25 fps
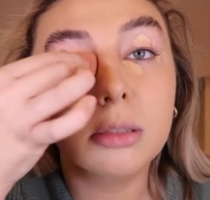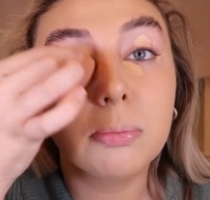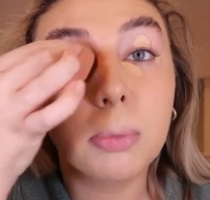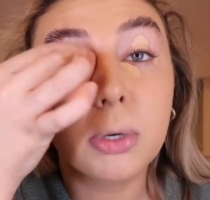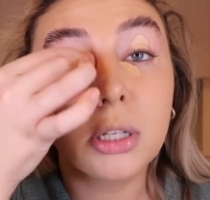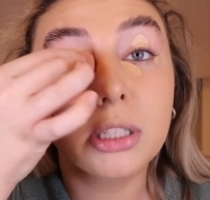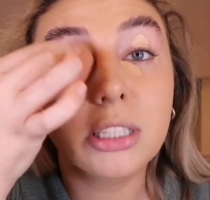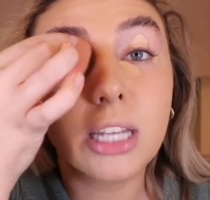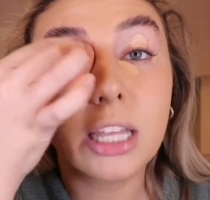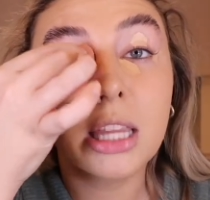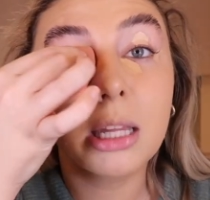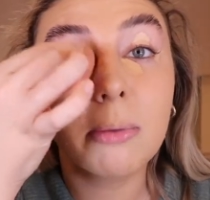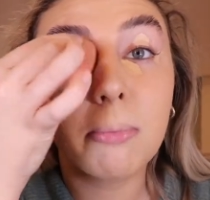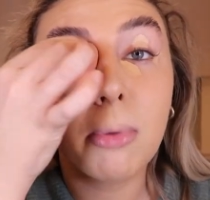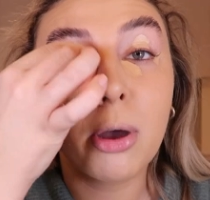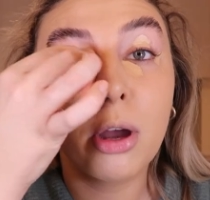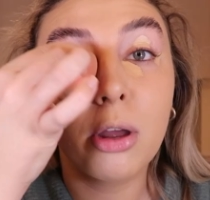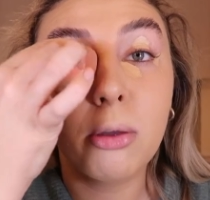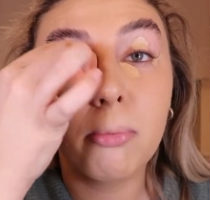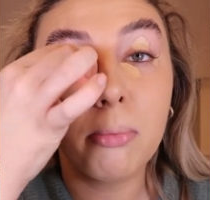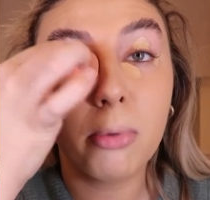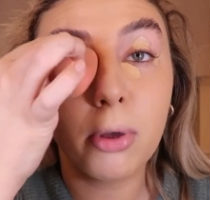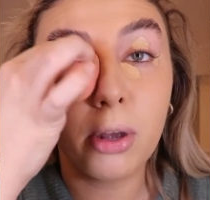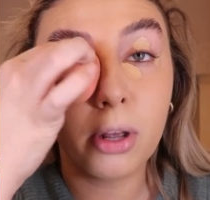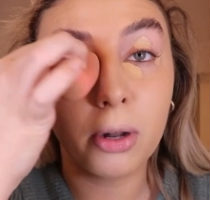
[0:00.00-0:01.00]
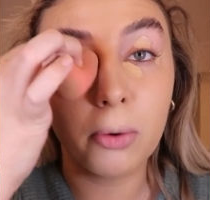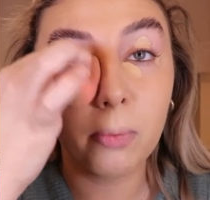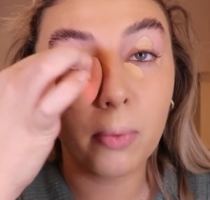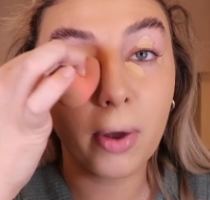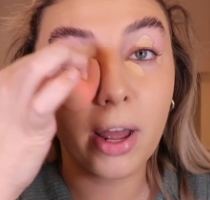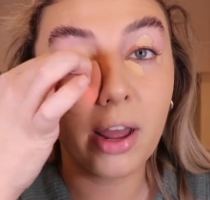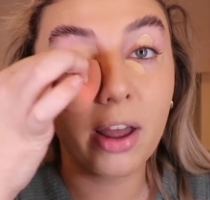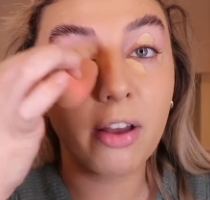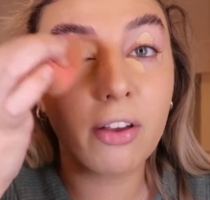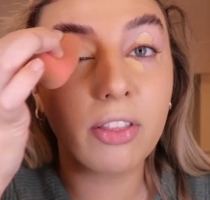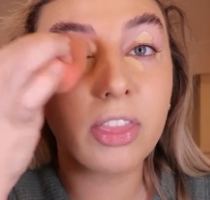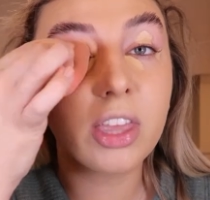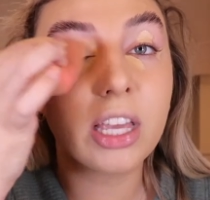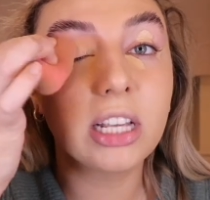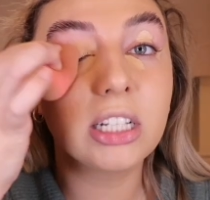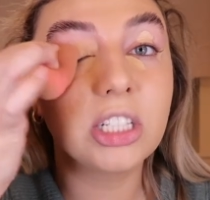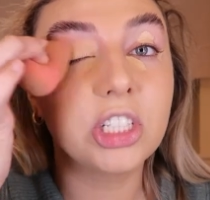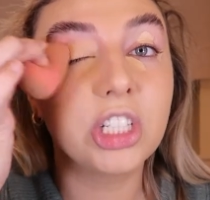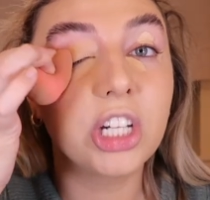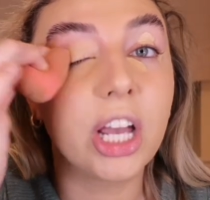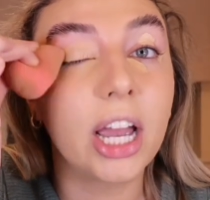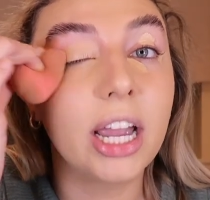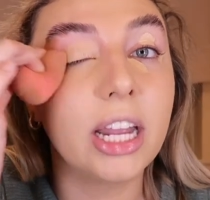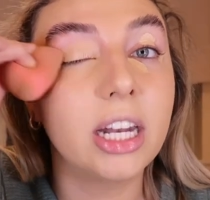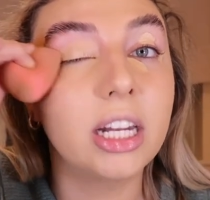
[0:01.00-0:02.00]
because at the moment where this
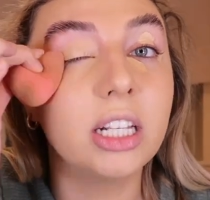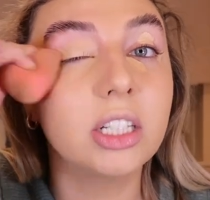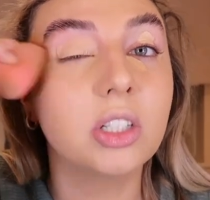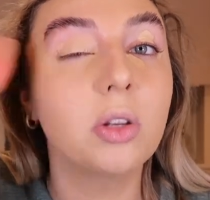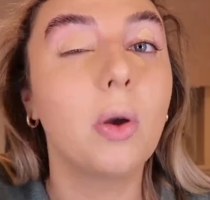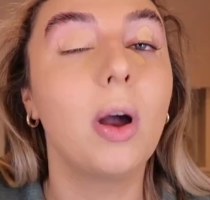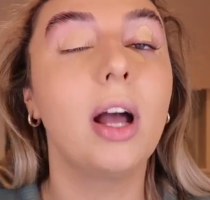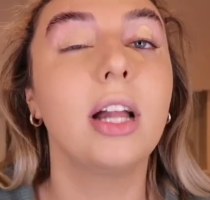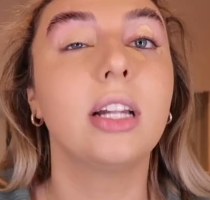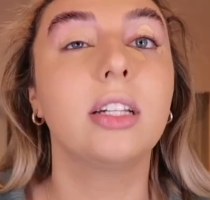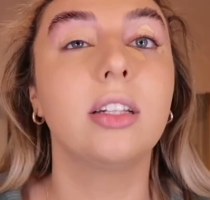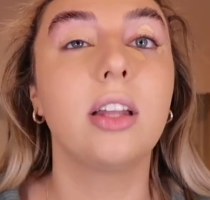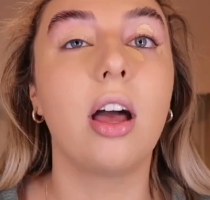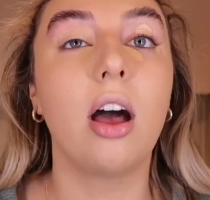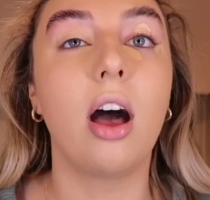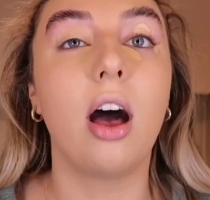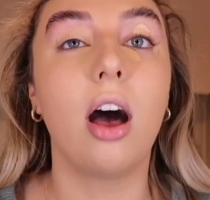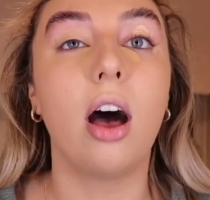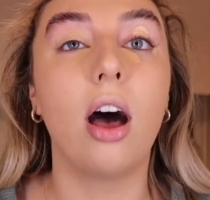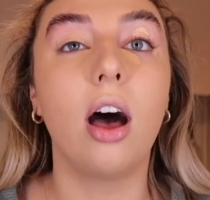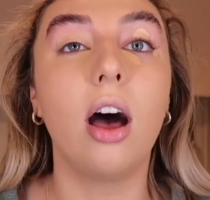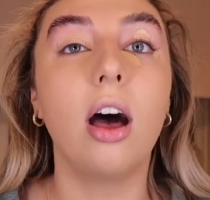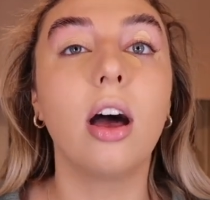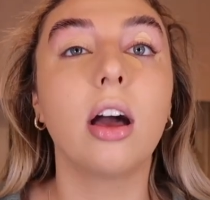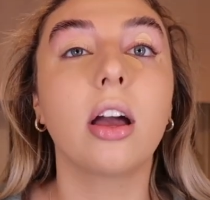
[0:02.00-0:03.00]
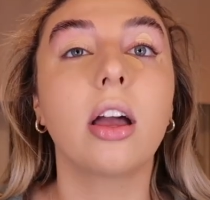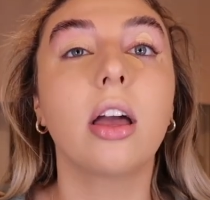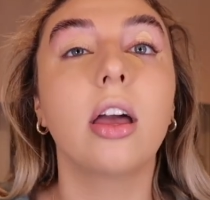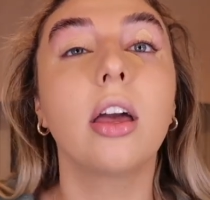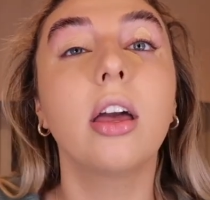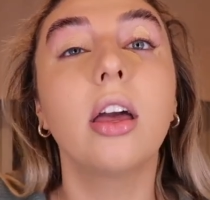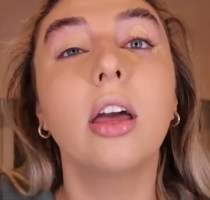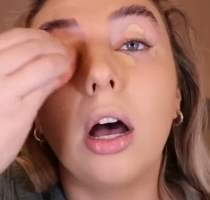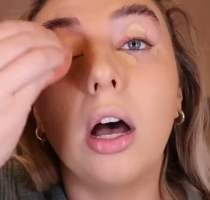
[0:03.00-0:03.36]
shade is quite dark,